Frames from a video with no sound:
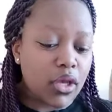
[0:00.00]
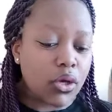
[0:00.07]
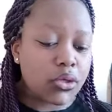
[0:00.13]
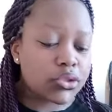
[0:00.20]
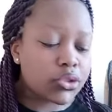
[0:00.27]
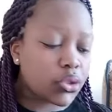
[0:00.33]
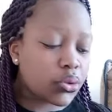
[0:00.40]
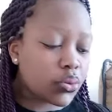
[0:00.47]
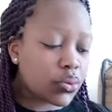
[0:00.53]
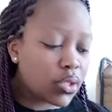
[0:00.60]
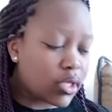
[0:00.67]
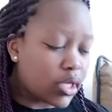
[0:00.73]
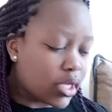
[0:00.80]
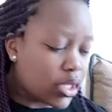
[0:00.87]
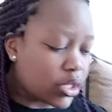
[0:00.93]
cotton wool.
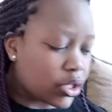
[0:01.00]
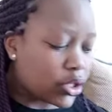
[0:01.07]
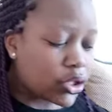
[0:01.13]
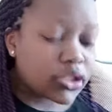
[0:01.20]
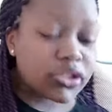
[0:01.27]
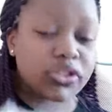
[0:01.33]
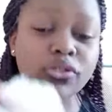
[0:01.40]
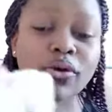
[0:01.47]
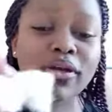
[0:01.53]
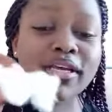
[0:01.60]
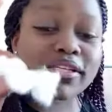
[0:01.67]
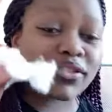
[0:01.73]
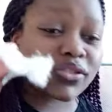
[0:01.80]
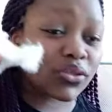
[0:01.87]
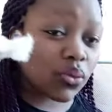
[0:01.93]
Soak
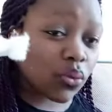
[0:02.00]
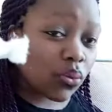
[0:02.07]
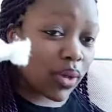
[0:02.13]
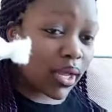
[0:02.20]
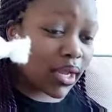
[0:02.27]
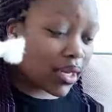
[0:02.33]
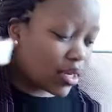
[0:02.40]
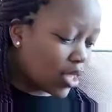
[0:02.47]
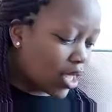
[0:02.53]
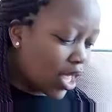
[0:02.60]
it so well.